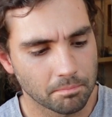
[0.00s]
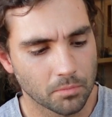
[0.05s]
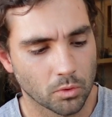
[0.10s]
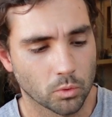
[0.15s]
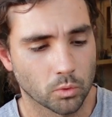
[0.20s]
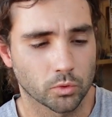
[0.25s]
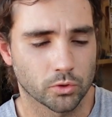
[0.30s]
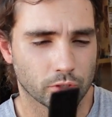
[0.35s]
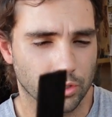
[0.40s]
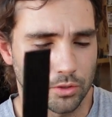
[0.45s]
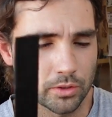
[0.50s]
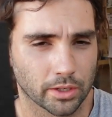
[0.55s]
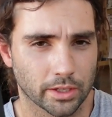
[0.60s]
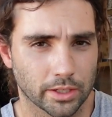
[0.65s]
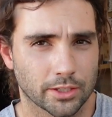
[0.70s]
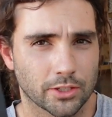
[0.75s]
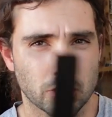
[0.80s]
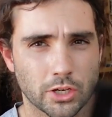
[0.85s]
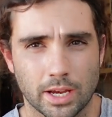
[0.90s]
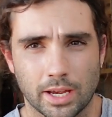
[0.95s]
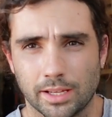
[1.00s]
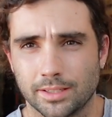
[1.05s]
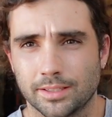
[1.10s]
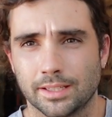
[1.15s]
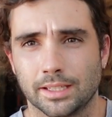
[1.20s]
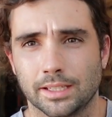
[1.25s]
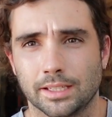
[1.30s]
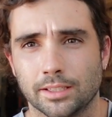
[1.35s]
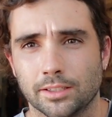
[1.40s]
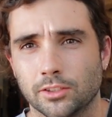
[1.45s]
Also like chair
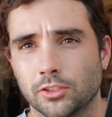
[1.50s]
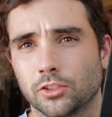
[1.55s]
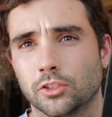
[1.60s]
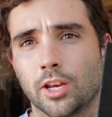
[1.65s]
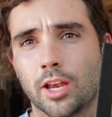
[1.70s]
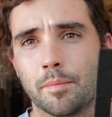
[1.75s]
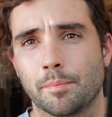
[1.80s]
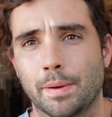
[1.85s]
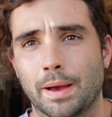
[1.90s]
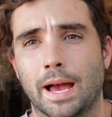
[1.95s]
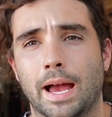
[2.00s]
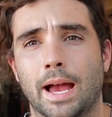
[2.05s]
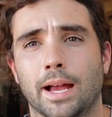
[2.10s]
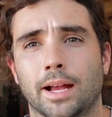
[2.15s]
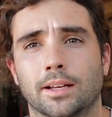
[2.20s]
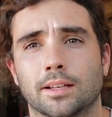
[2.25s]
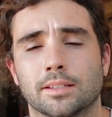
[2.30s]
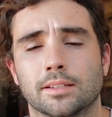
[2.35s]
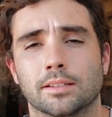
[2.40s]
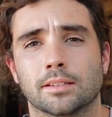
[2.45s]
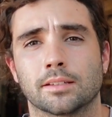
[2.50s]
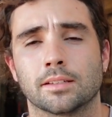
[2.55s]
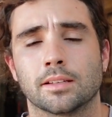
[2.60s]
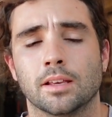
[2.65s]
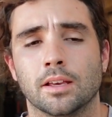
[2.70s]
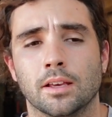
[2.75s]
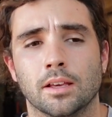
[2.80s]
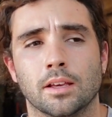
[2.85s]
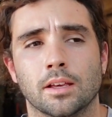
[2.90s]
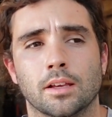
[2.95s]
seats, chair backs.
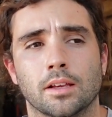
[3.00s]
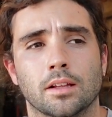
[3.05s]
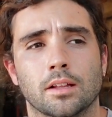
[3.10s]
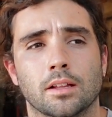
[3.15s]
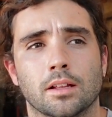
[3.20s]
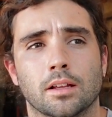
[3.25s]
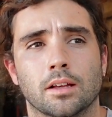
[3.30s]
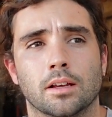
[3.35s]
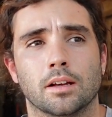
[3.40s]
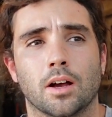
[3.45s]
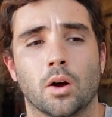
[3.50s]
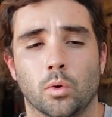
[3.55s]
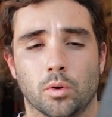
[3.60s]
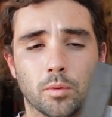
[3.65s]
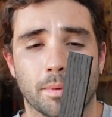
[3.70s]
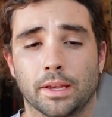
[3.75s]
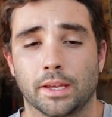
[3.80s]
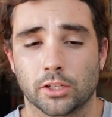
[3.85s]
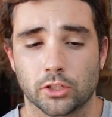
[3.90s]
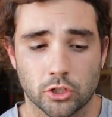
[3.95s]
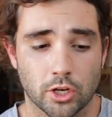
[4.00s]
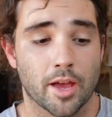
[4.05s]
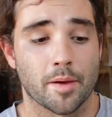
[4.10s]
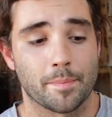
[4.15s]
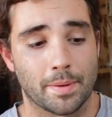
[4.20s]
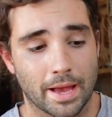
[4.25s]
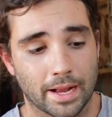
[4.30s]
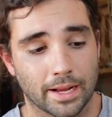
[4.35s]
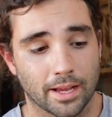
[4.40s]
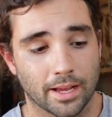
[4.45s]
I want to make a chair
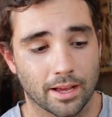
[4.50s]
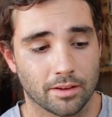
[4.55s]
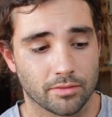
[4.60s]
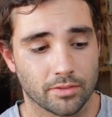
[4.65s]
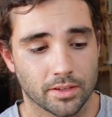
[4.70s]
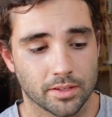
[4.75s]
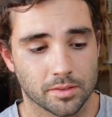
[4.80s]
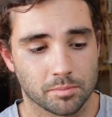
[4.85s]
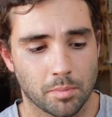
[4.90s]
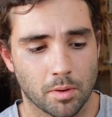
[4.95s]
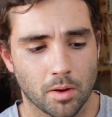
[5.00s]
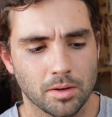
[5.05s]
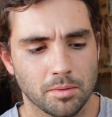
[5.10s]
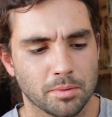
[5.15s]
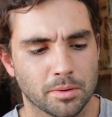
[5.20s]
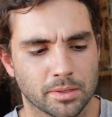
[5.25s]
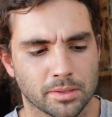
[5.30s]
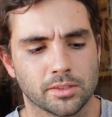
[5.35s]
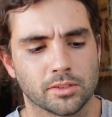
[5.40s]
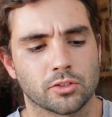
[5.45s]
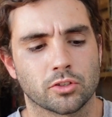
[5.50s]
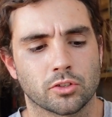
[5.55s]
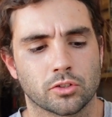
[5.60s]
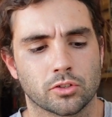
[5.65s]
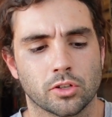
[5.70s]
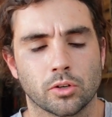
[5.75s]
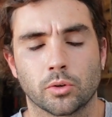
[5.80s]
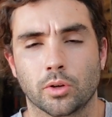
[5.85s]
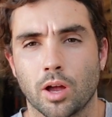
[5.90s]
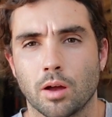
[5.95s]
back out of this, partly because it's just
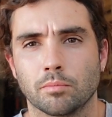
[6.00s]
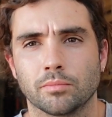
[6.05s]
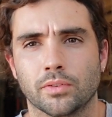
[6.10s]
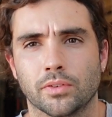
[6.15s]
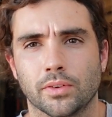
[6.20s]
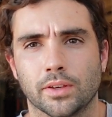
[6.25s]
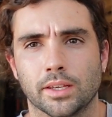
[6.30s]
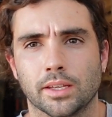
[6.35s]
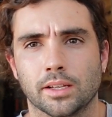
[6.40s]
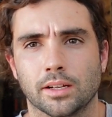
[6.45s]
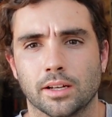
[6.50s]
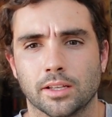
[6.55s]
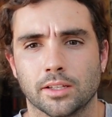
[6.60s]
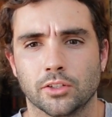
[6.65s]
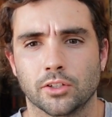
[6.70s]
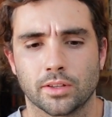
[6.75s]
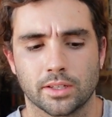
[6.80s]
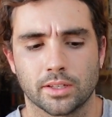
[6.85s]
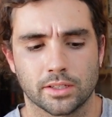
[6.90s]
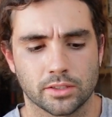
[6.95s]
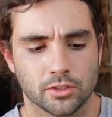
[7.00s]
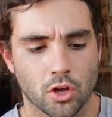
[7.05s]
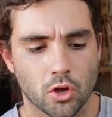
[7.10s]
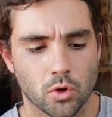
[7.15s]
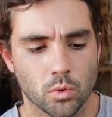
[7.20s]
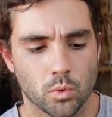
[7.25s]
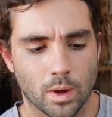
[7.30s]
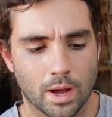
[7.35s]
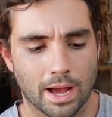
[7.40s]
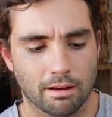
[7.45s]
so comfy, like, you know, there's
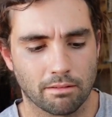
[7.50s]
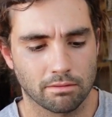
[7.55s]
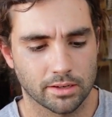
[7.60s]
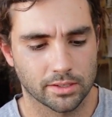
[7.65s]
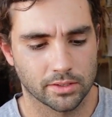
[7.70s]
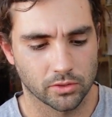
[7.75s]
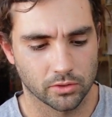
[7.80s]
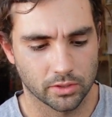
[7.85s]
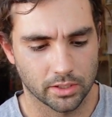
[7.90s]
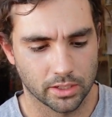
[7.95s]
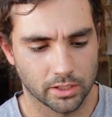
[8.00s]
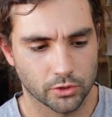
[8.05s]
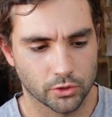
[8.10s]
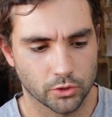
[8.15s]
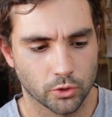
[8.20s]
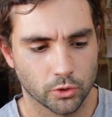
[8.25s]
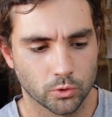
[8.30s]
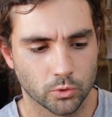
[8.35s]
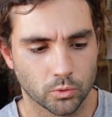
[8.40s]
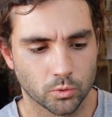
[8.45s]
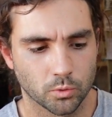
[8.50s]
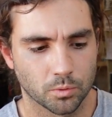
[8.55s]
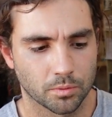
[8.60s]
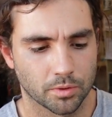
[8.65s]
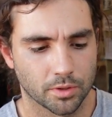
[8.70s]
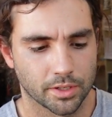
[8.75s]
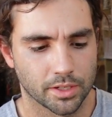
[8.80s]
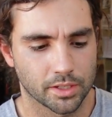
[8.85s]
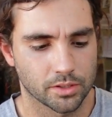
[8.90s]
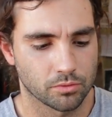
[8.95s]
no arris on it at all,
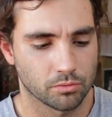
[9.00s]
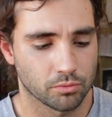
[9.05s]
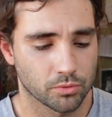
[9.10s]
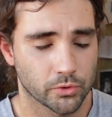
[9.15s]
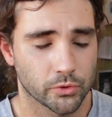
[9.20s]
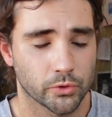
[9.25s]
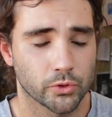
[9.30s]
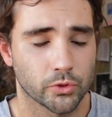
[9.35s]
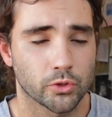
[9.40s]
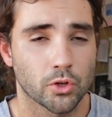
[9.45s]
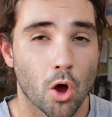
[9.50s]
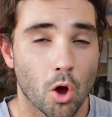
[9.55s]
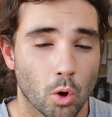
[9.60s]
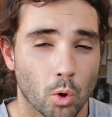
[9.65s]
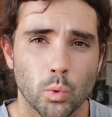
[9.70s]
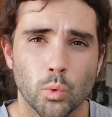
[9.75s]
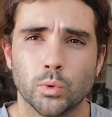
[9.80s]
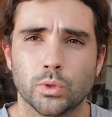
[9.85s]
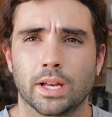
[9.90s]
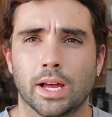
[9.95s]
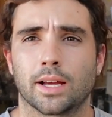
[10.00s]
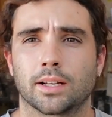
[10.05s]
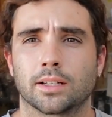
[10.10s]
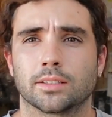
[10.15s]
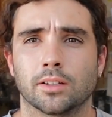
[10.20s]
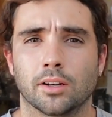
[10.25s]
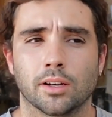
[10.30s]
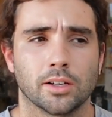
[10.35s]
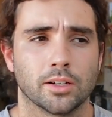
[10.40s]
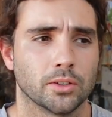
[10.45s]
and it's so
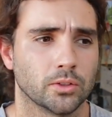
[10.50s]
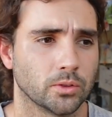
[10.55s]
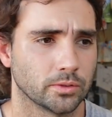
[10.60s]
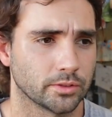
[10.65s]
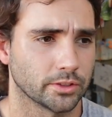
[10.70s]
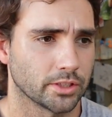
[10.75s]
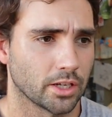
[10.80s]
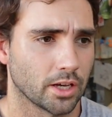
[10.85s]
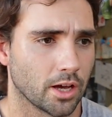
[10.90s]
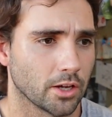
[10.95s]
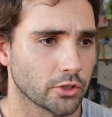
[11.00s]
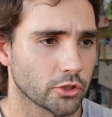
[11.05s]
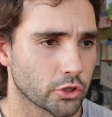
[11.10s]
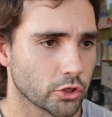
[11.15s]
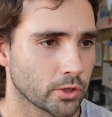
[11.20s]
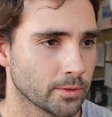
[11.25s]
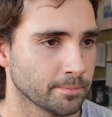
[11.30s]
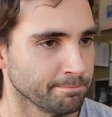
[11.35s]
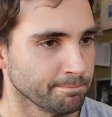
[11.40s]
tactile to touch.